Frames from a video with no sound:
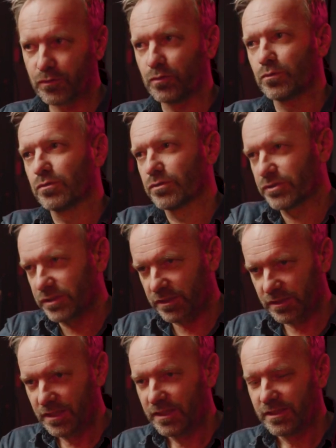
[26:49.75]
tools,
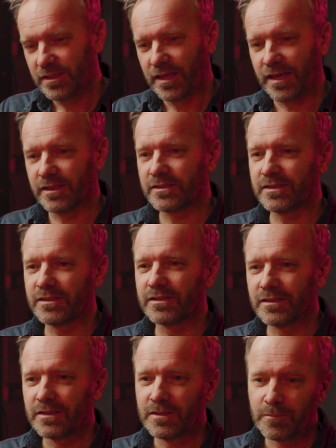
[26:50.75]
and it didn't.